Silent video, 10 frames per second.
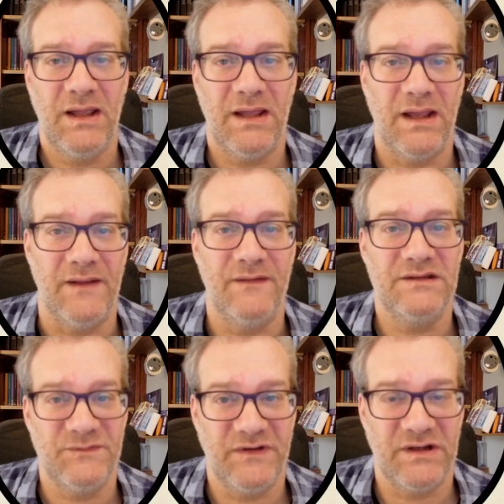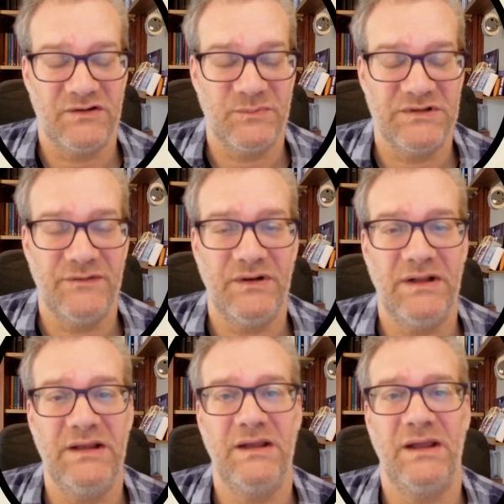In this video
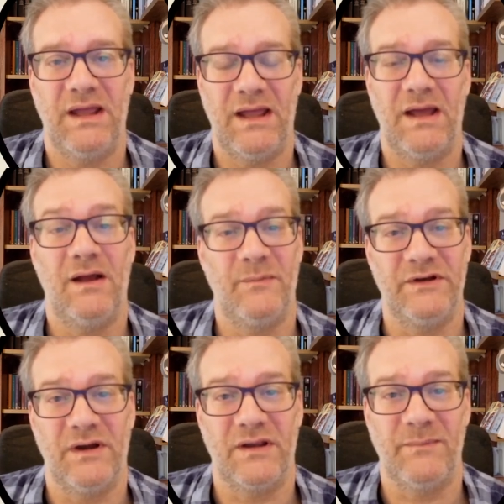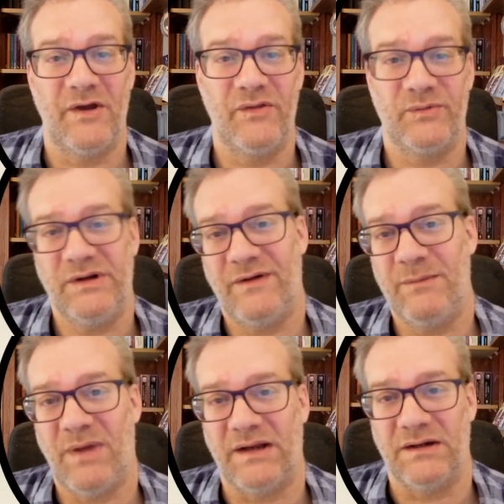specifically, I'll be talking about
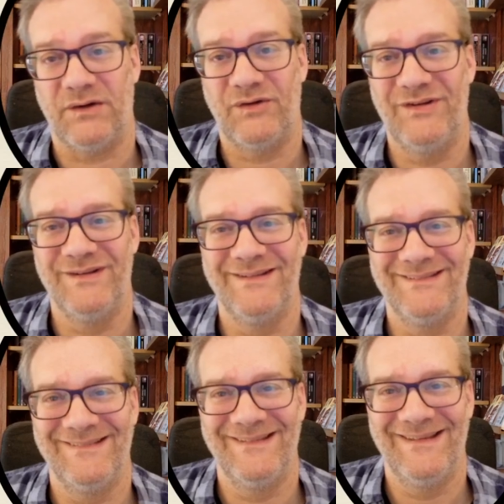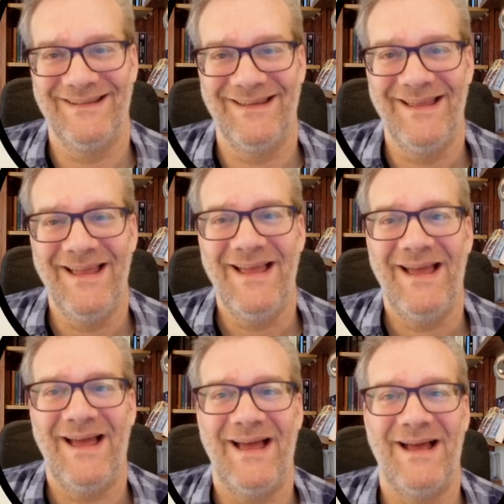3-ring binders.
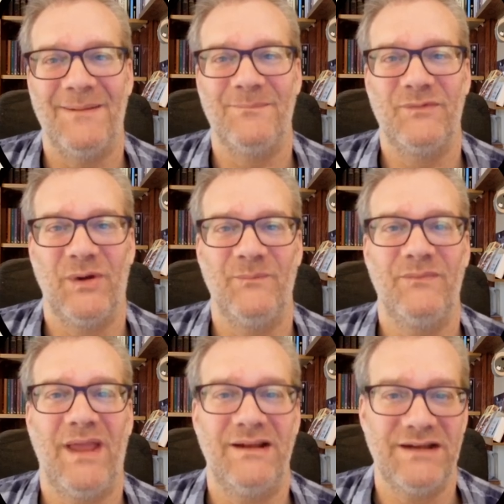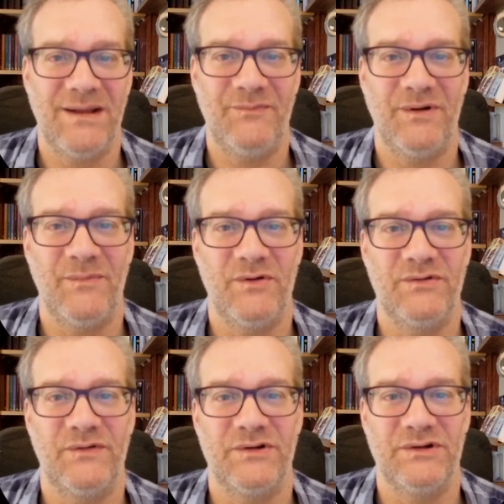So catching up from those
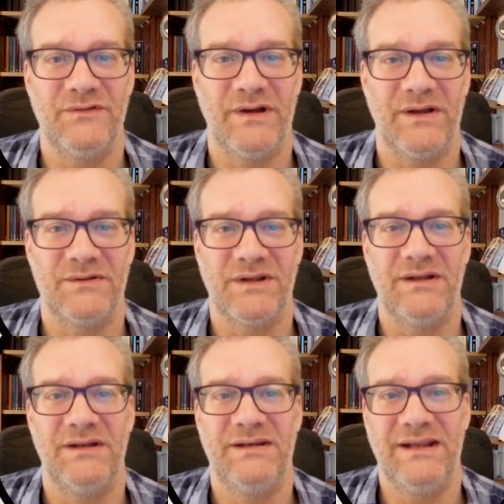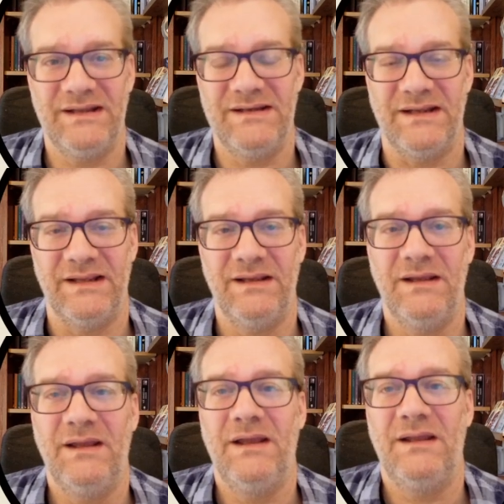first two videos, D&D
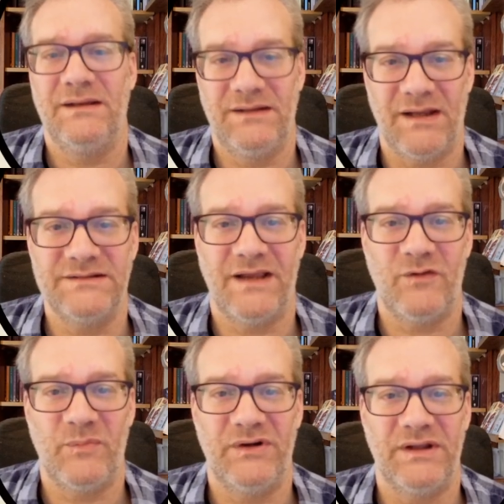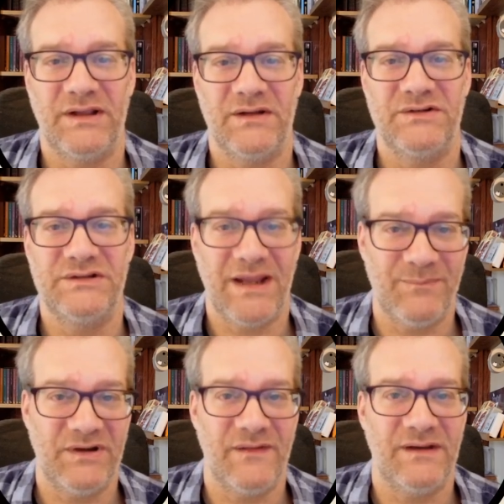does have a particular
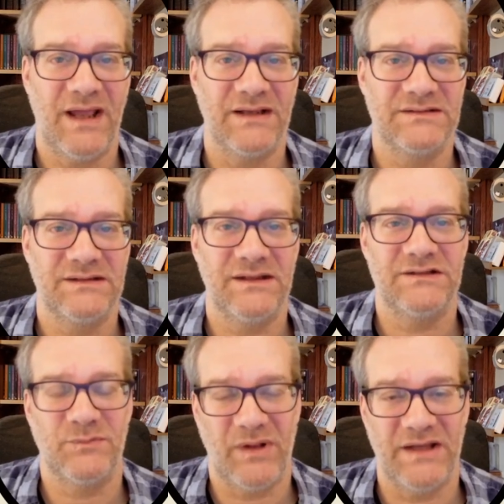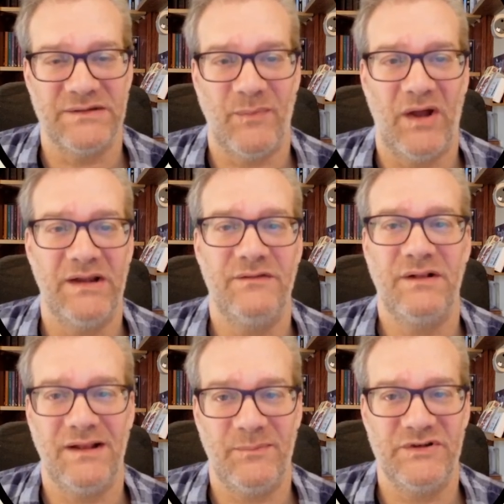shape to the text. It supplies a body of
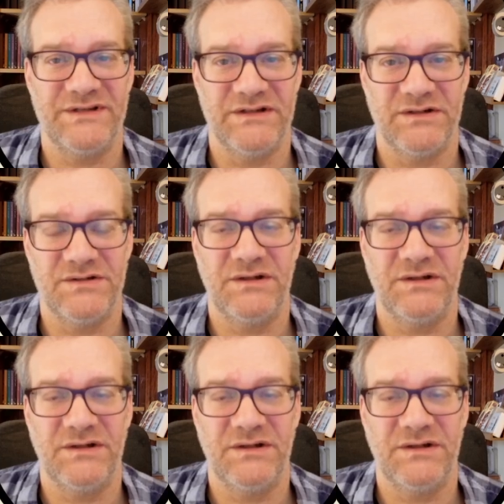clear procedures,